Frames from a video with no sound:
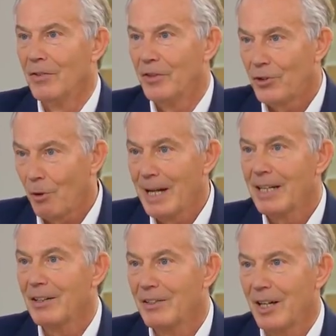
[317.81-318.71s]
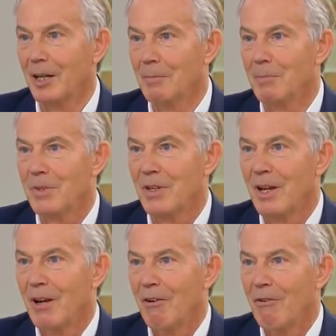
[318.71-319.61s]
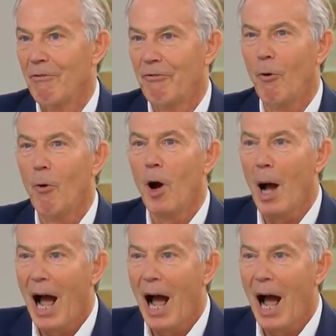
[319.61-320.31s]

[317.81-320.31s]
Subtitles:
the trading terms for